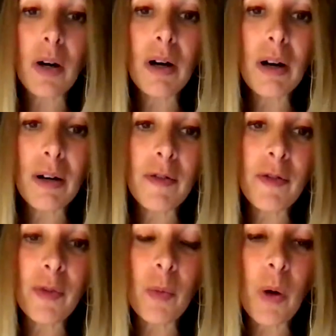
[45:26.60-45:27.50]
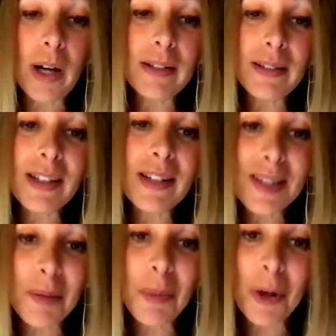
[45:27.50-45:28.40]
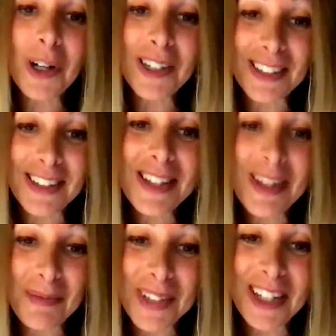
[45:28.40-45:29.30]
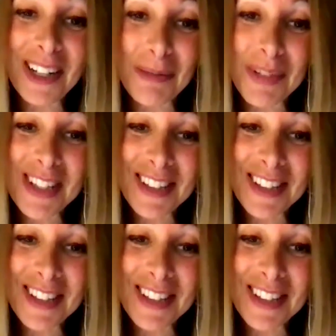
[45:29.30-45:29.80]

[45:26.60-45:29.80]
of what is important sometimes,